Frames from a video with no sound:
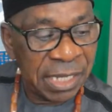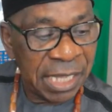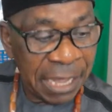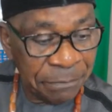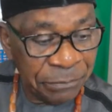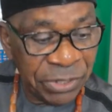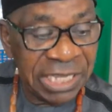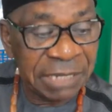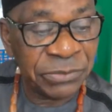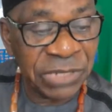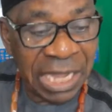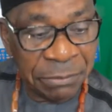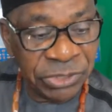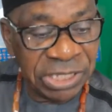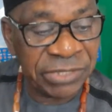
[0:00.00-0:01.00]
and bring him to
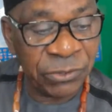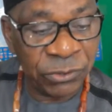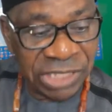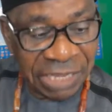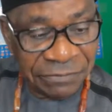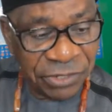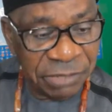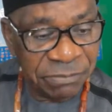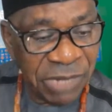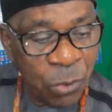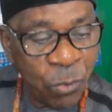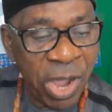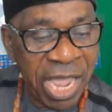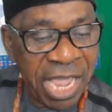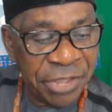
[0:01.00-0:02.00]
Abuja to interview him. Then
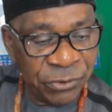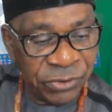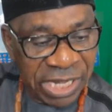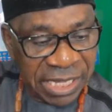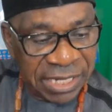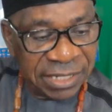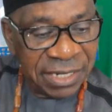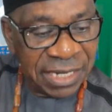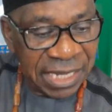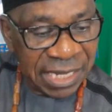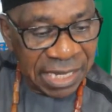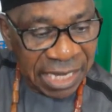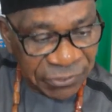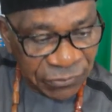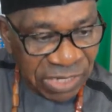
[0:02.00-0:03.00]
why are you then
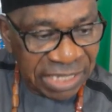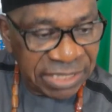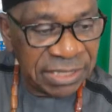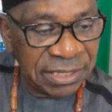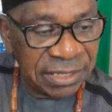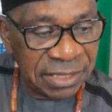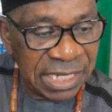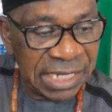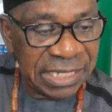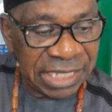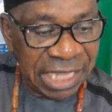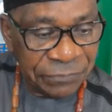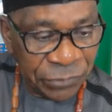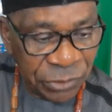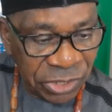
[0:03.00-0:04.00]

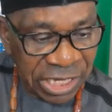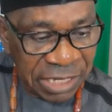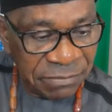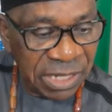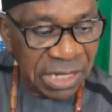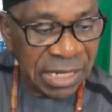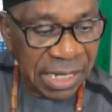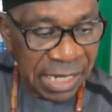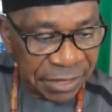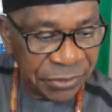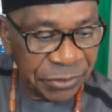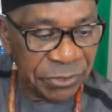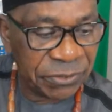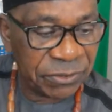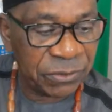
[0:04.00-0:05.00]
interviewing him in
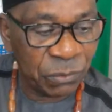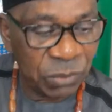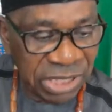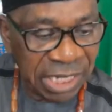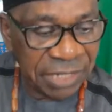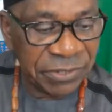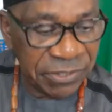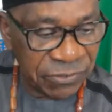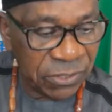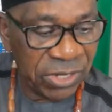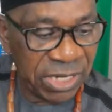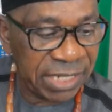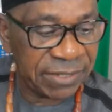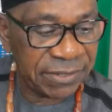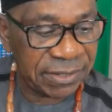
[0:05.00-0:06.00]
Lagos without his
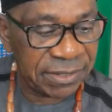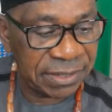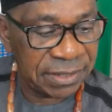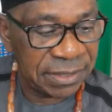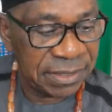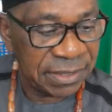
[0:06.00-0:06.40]
lawyers?